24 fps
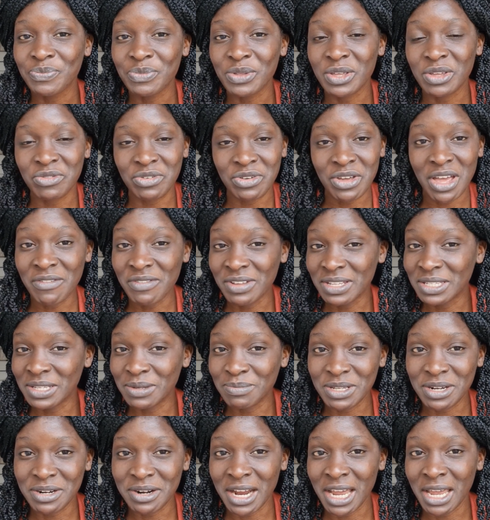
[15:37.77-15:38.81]
If you haven't
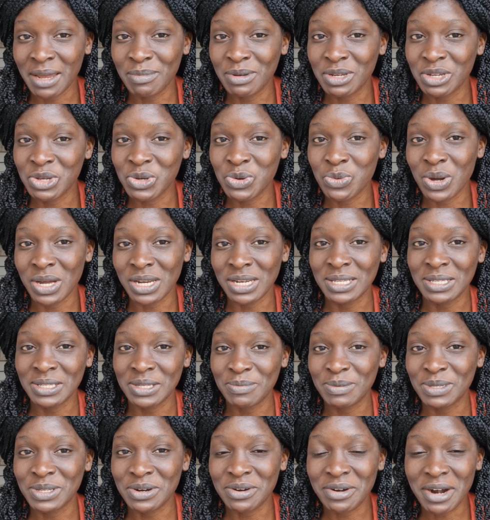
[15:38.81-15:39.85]
subscribed, you want to
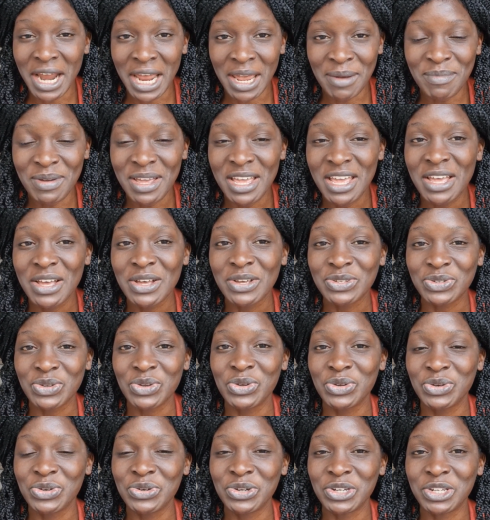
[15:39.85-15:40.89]
subscribe so you
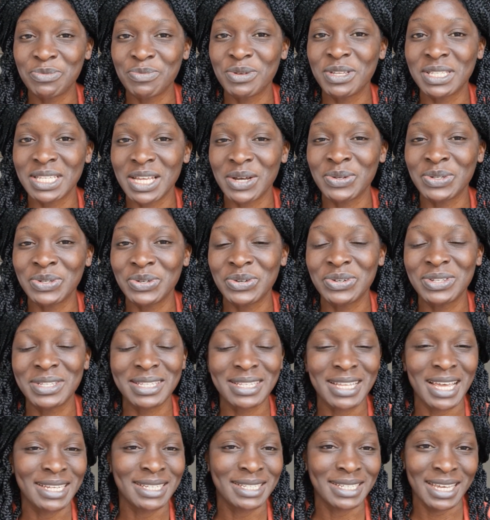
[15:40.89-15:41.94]
do not miss out on
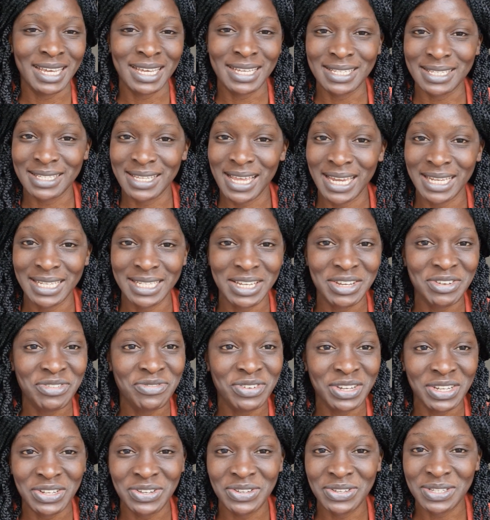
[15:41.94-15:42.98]
such exciting
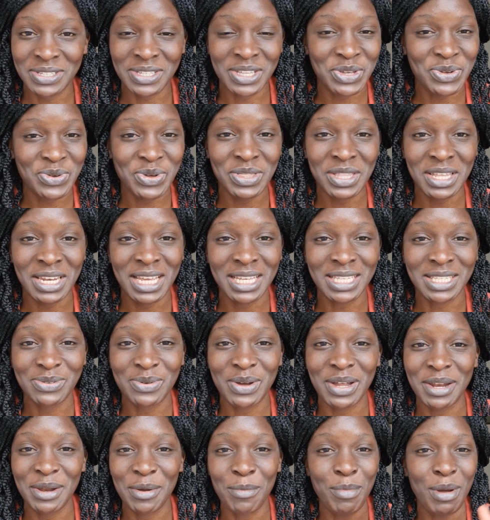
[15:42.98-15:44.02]
videos. See you on the next
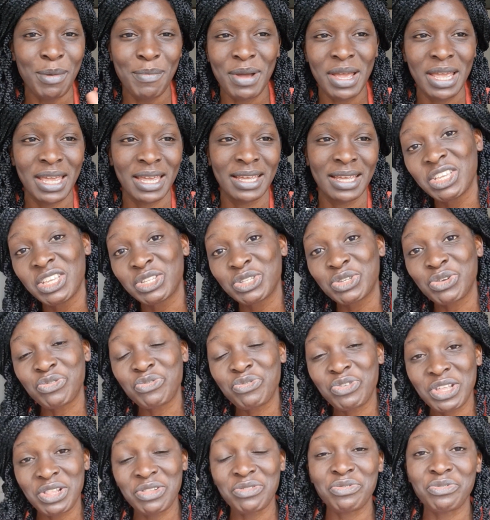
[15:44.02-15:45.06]
one. Bye-bye. So
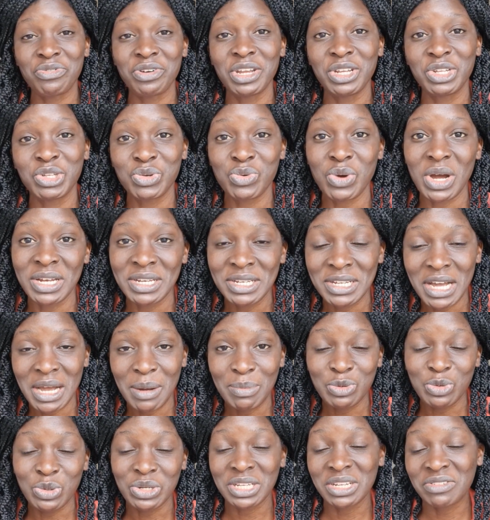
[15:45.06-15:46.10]
feel free to
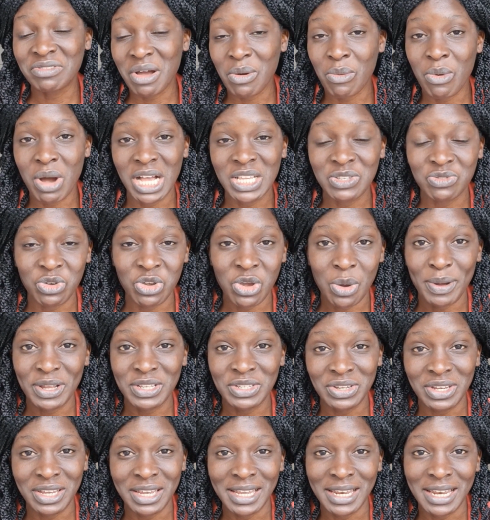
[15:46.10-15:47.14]
adapt whatever works for your
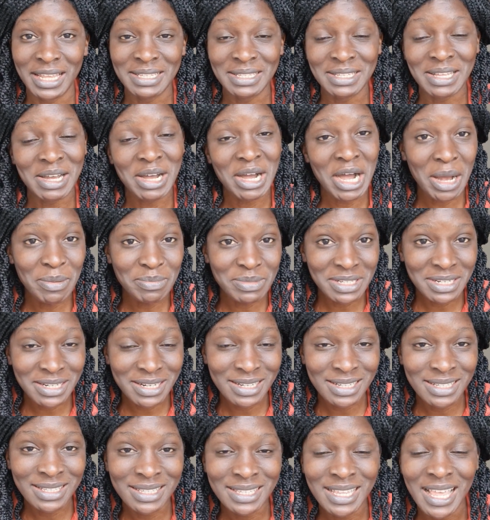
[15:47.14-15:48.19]
particular
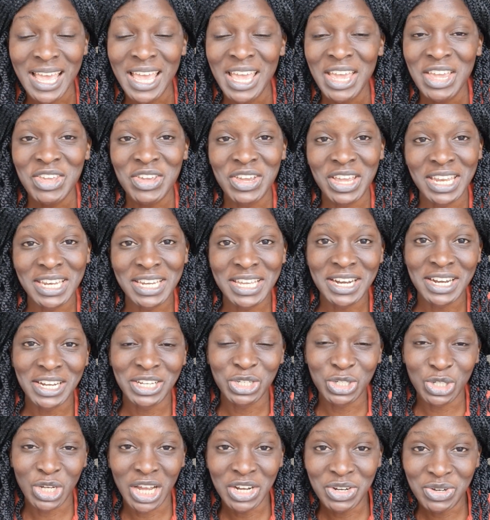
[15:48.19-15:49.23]
circumstance. You can get a
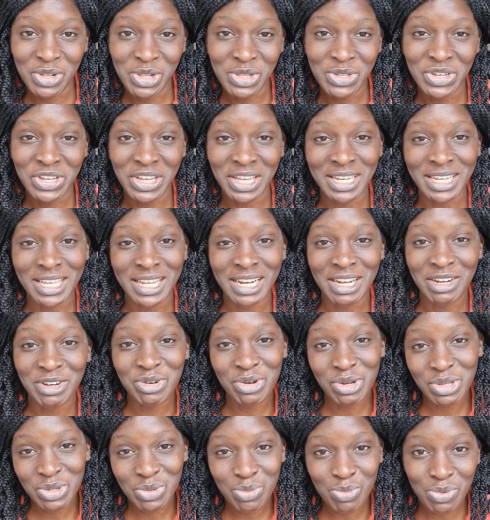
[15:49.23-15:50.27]
journal, you can get a
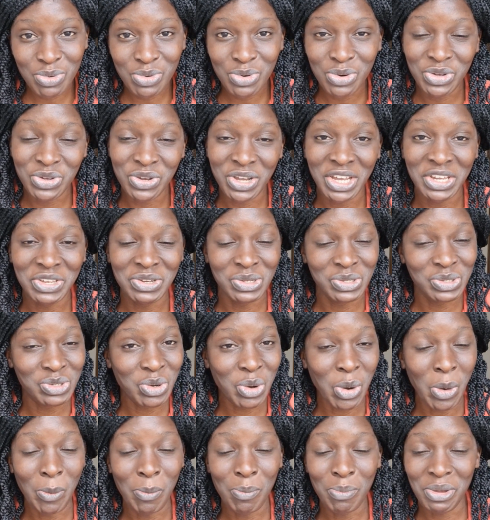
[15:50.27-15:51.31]
notebook, you can use your
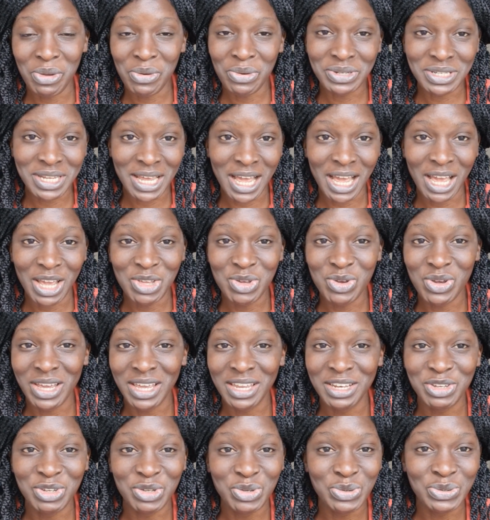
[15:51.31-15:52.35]
computer, you
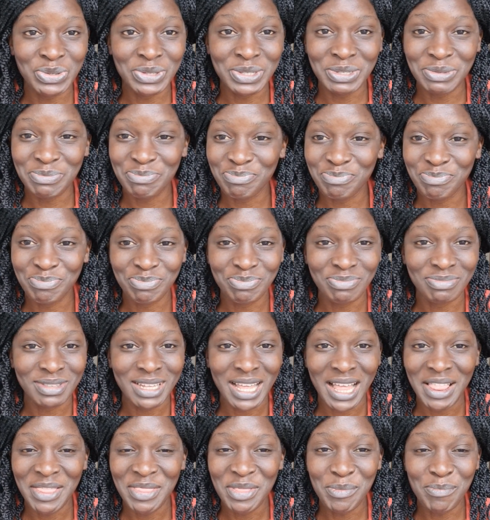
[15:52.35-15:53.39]
can use
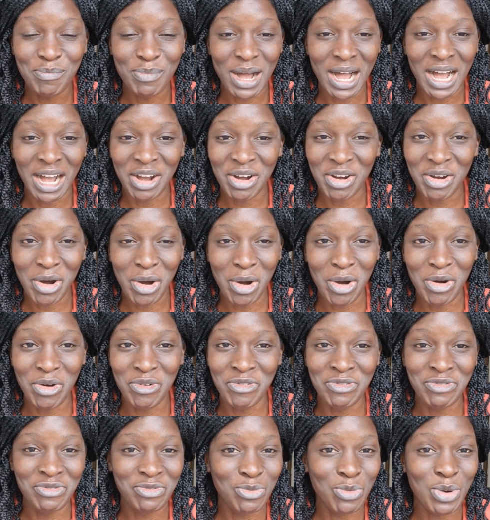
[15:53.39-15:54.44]
the book,
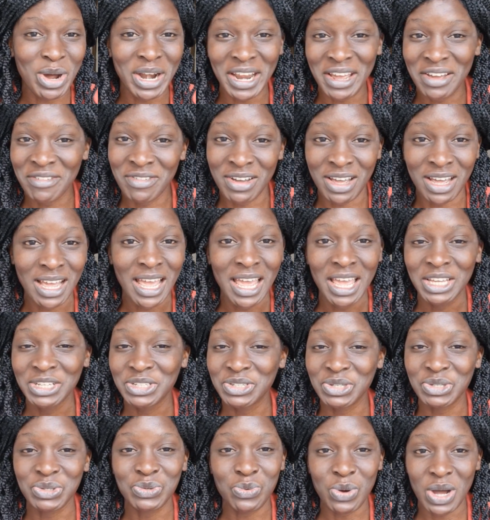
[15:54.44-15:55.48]
or whatever
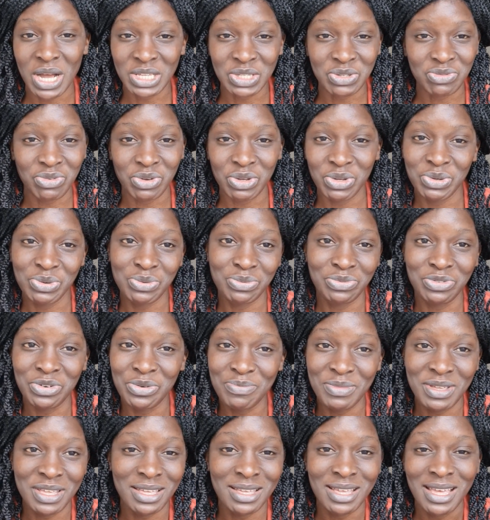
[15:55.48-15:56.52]
just works for you. For
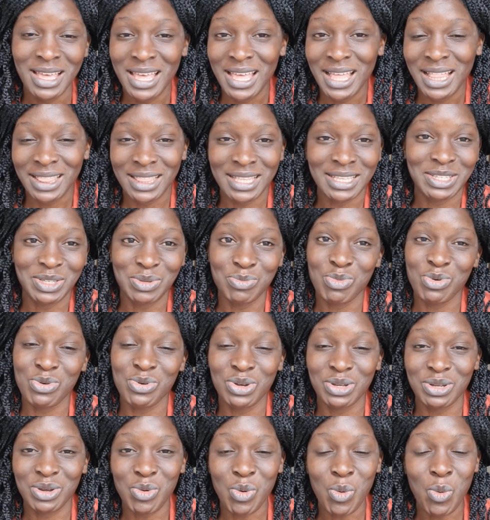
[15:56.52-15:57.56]
me, this
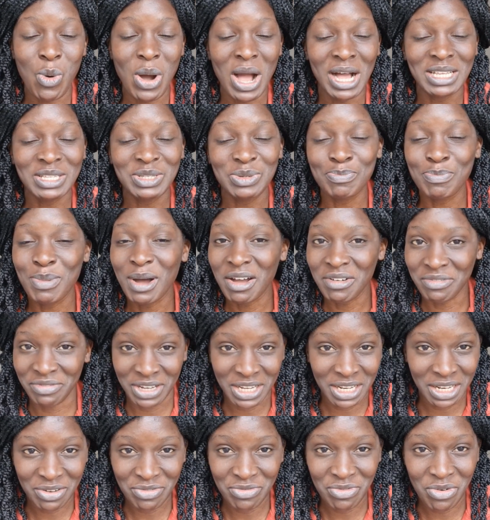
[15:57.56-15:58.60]
book works
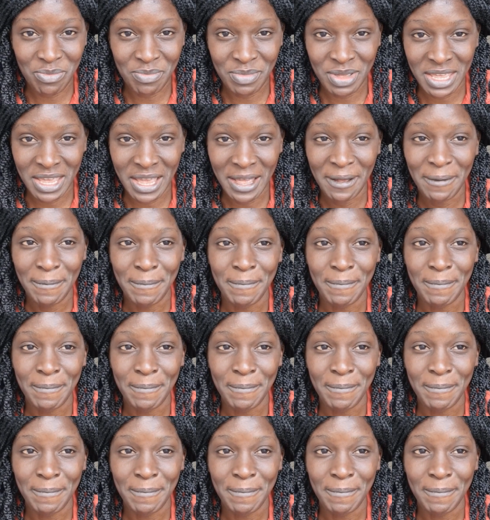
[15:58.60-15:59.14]
perfectly for me, yeah?